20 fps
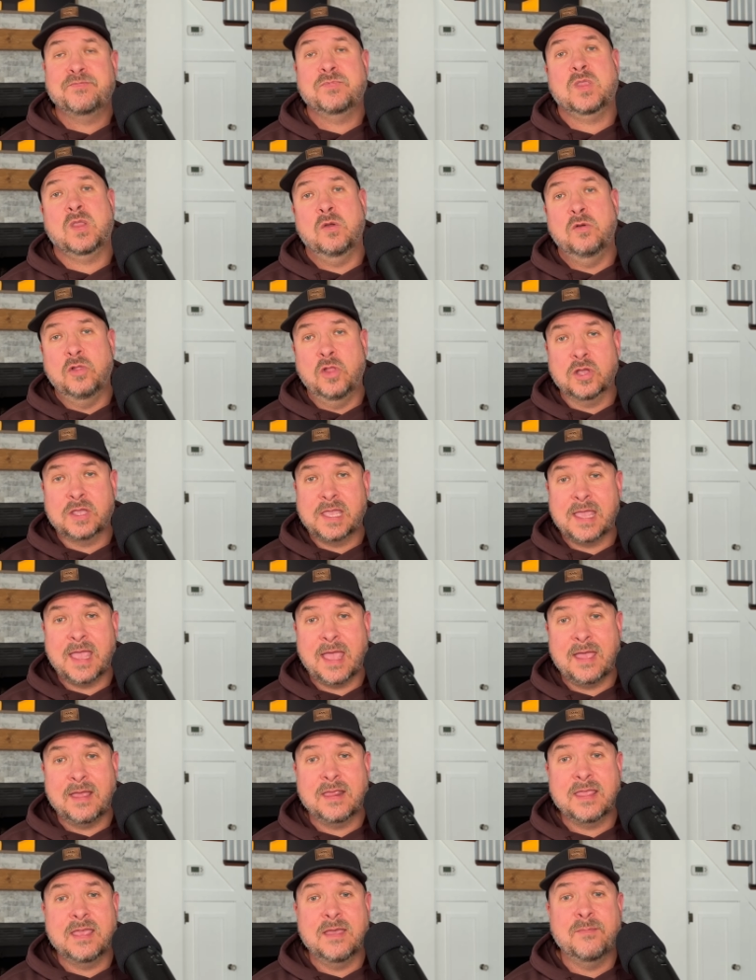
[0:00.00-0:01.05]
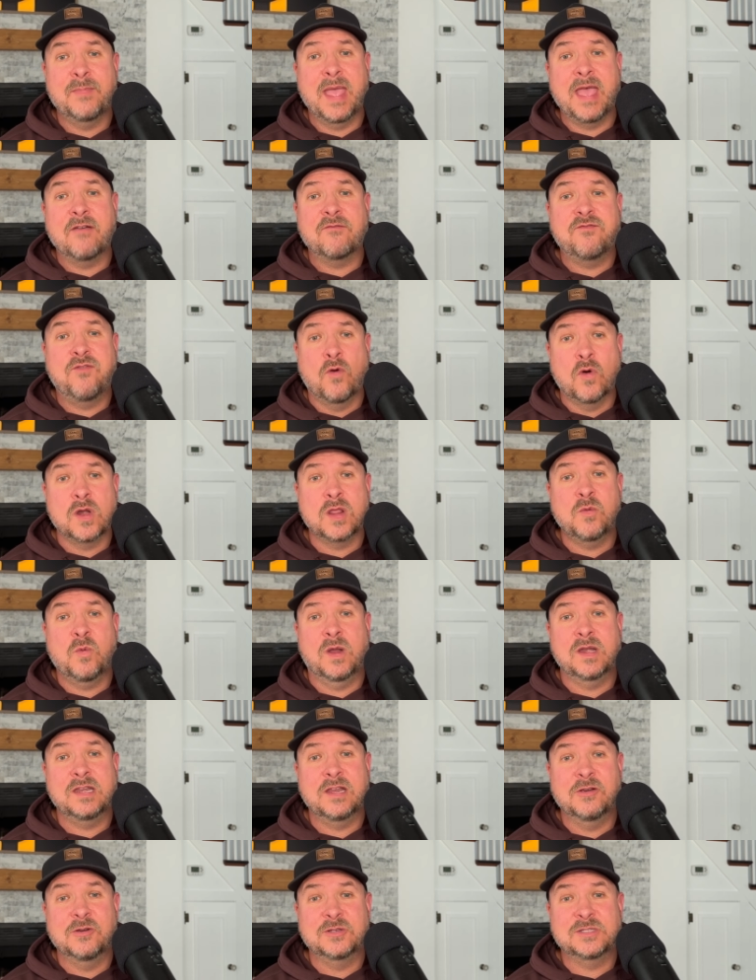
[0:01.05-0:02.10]
Looking at him at
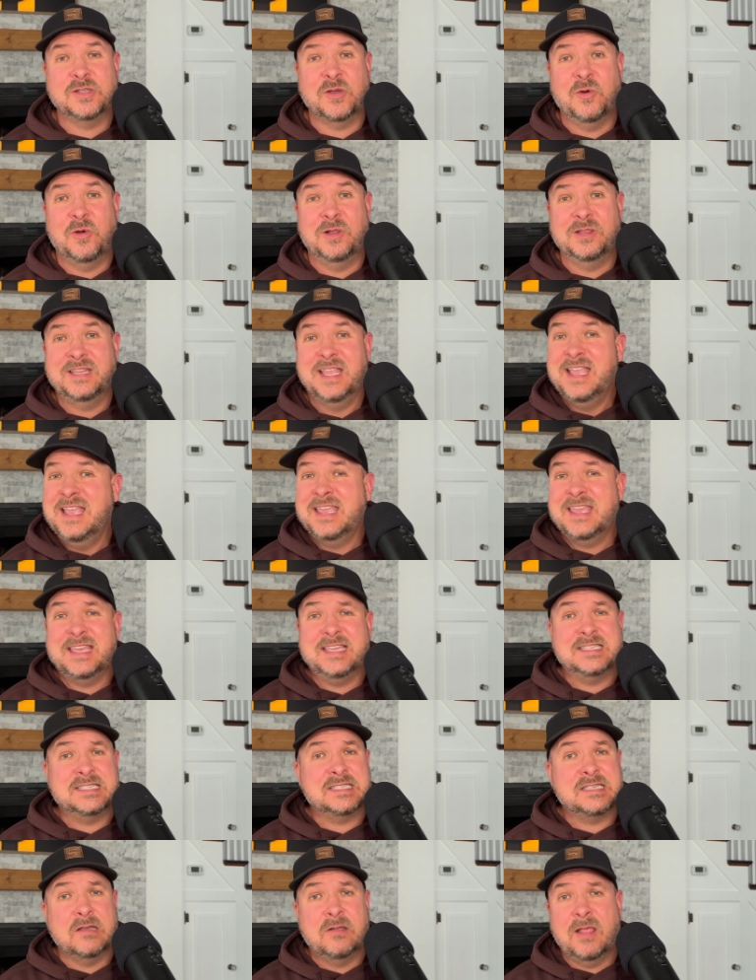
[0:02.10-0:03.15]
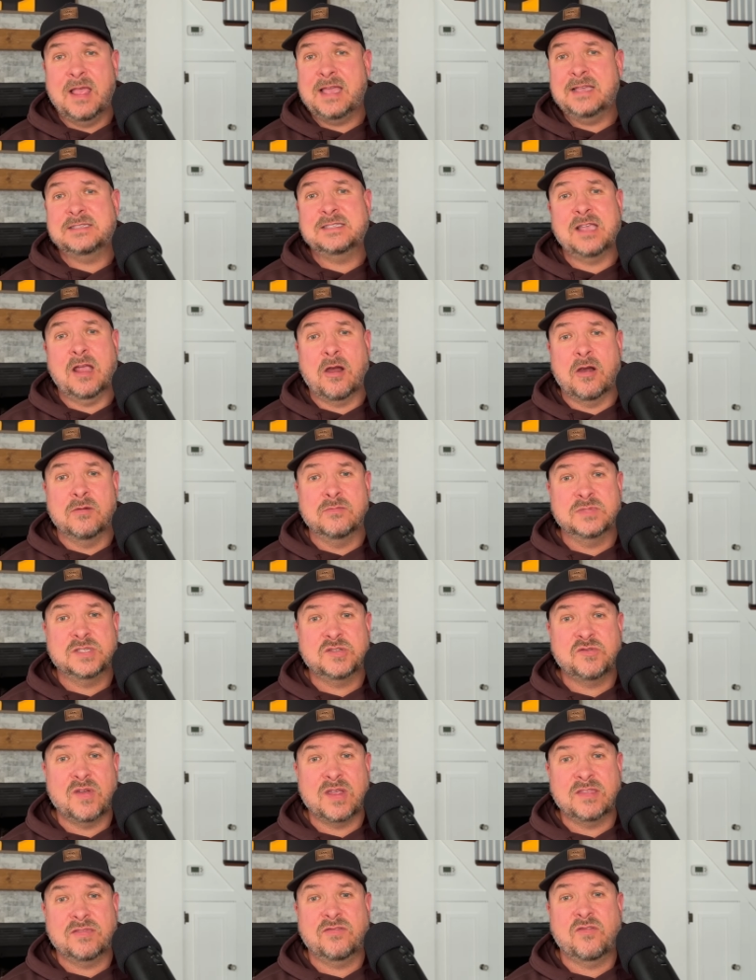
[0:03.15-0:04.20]
41 years old, he still has the arm
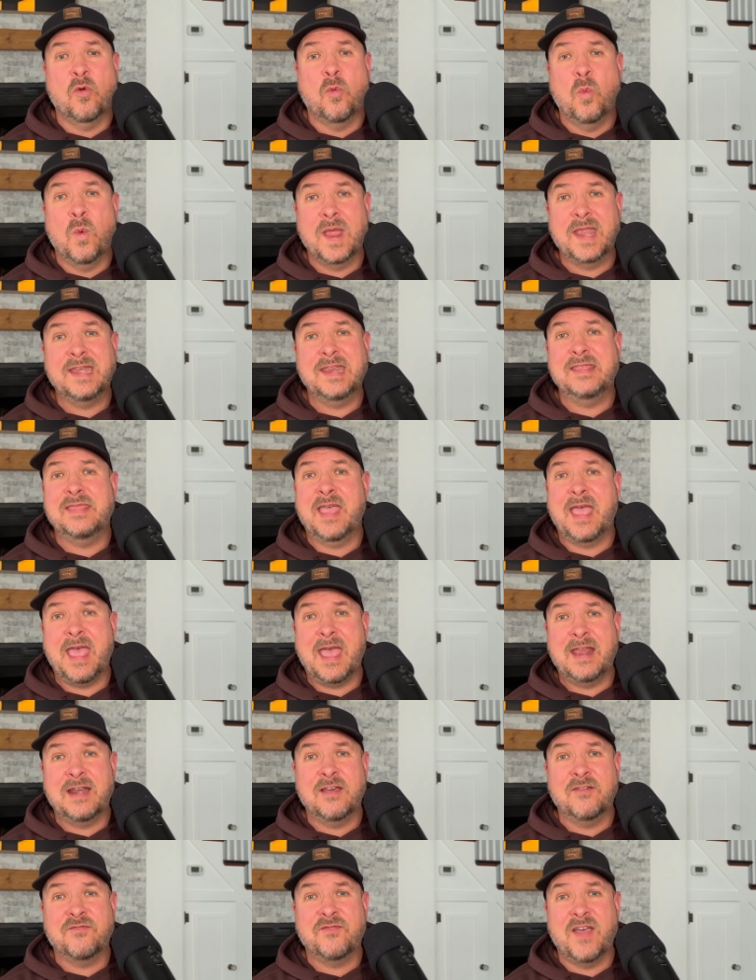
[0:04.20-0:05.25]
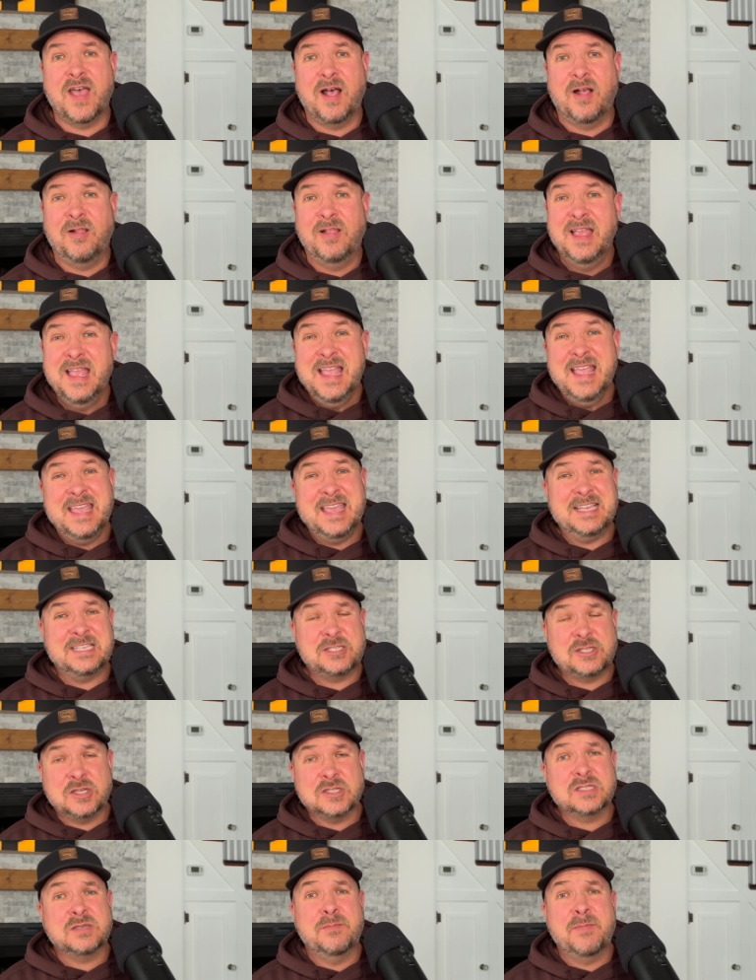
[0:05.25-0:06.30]
strength to win in the NFL. It's
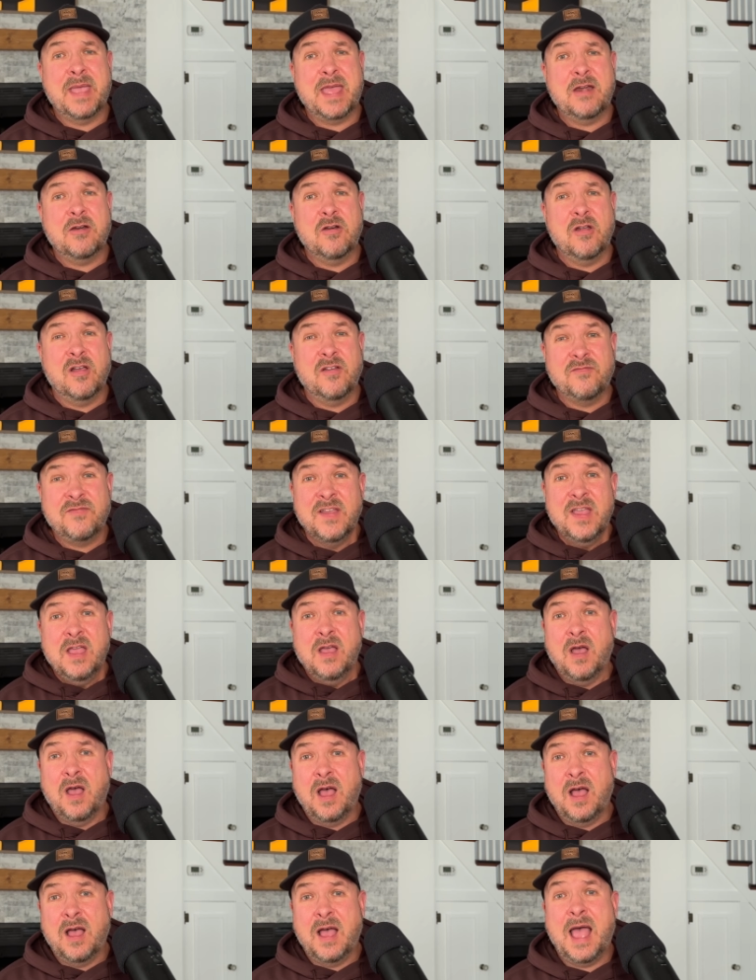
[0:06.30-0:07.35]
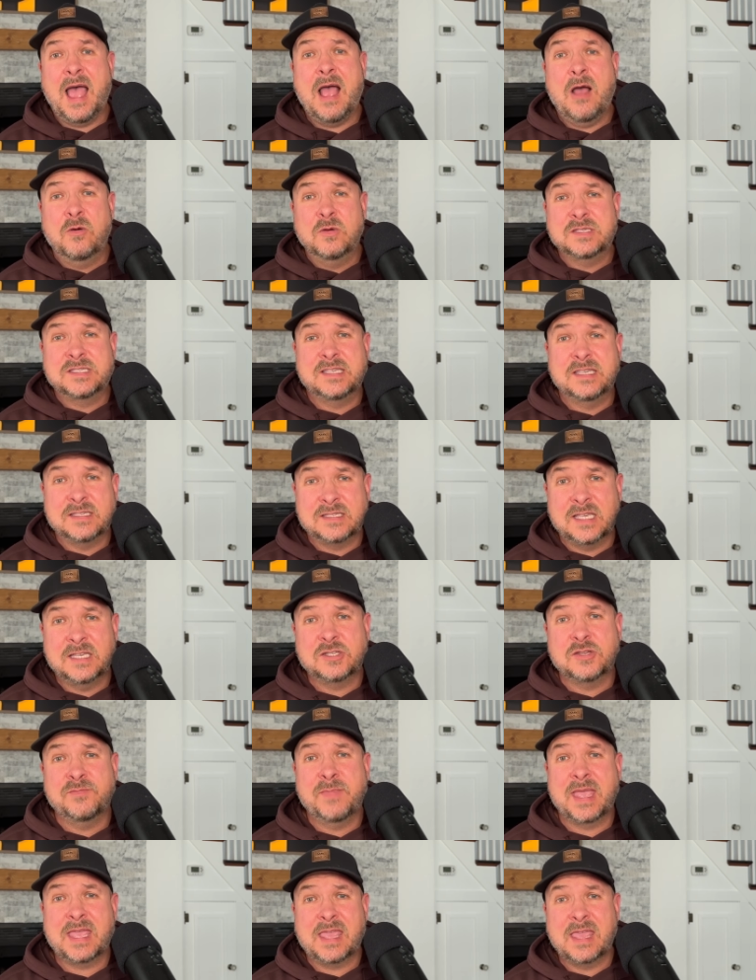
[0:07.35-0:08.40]
just a matter of how his
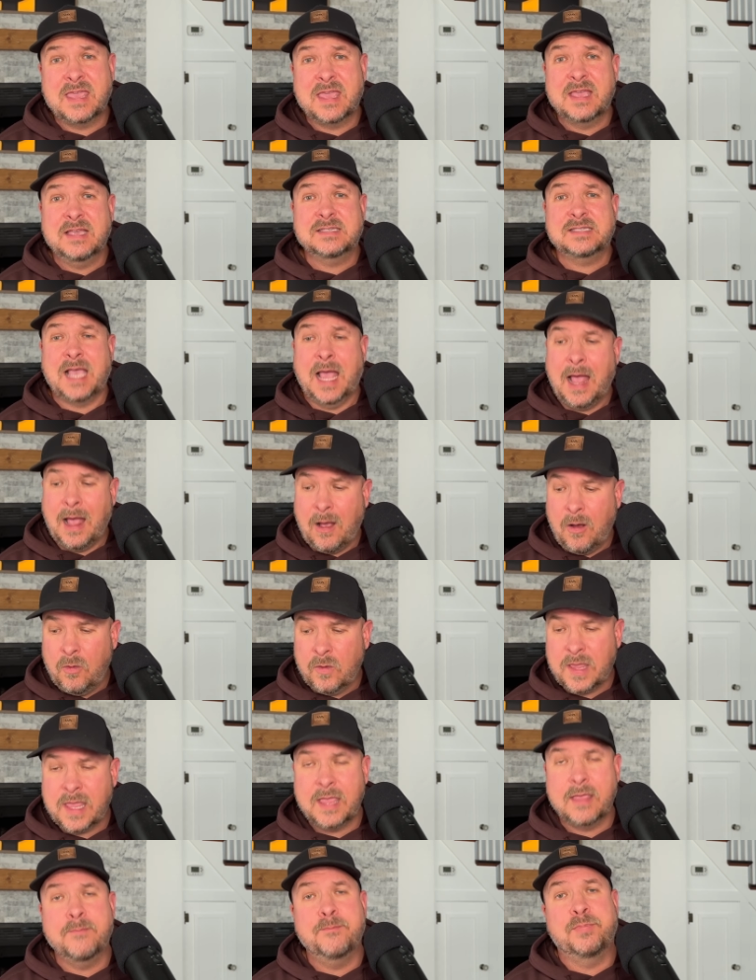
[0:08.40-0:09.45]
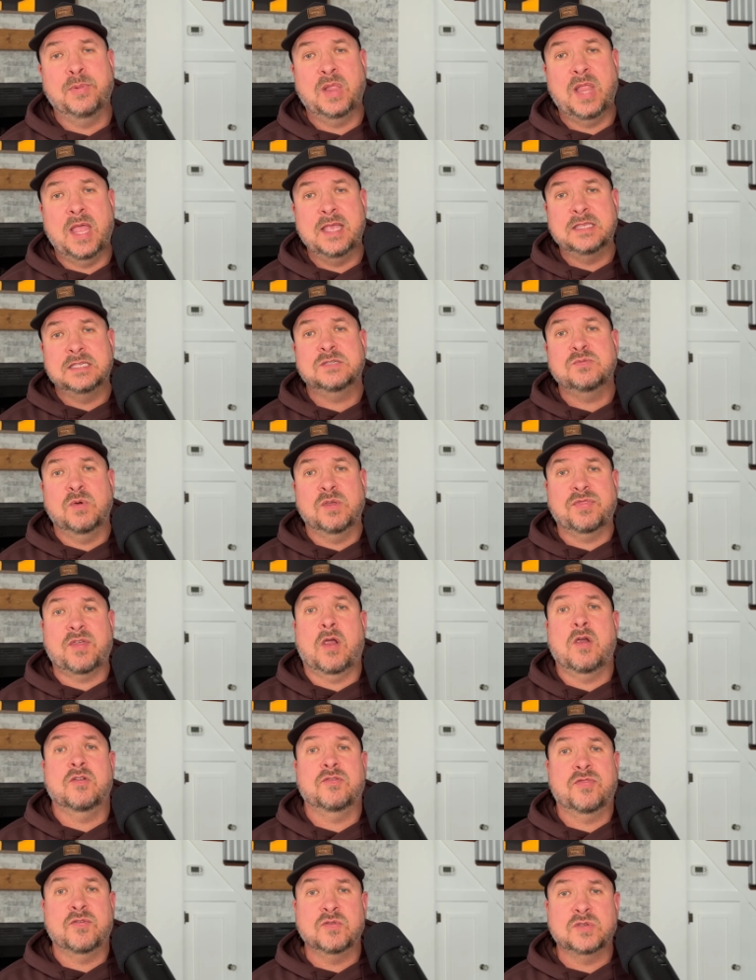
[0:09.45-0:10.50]
decision-making is, how he blends with
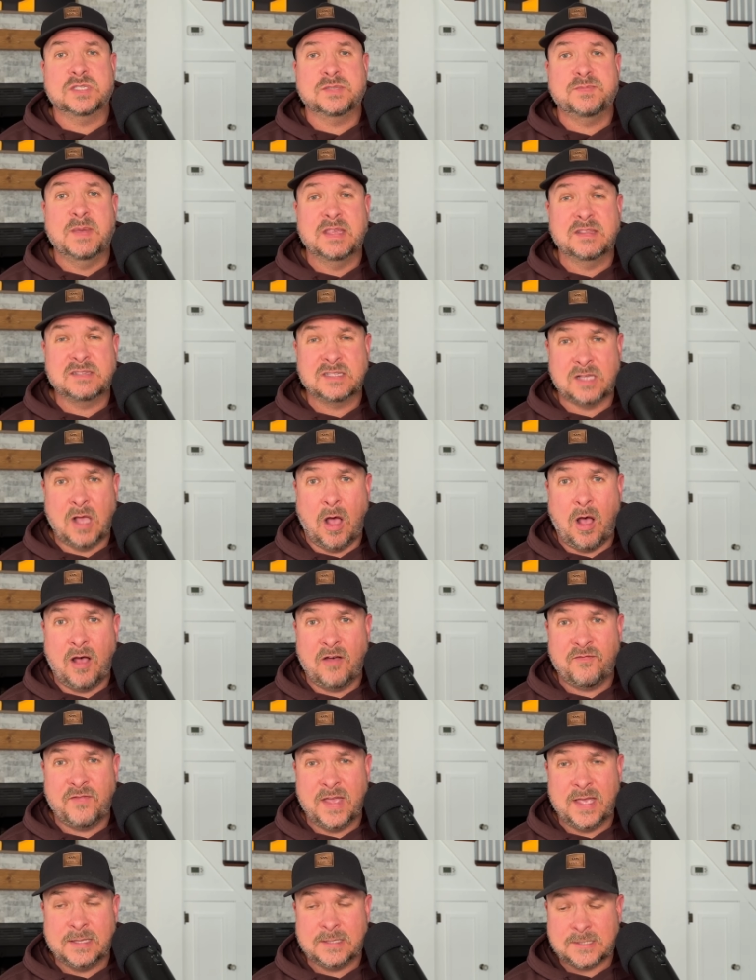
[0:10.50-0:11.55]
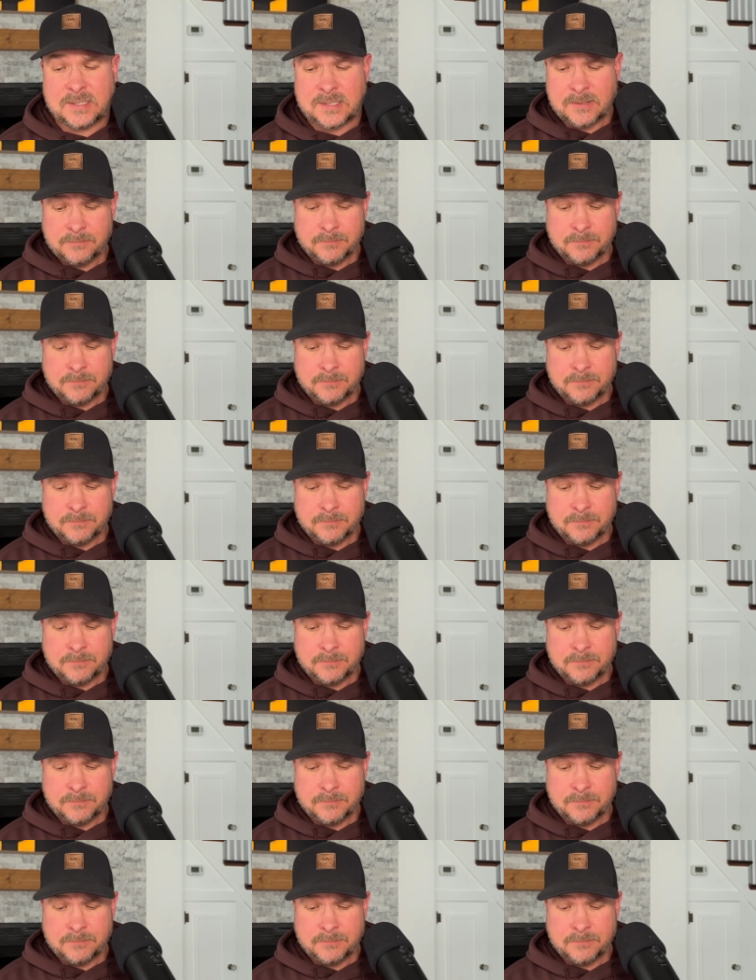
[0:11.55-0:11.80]
Arthur Smith's offense.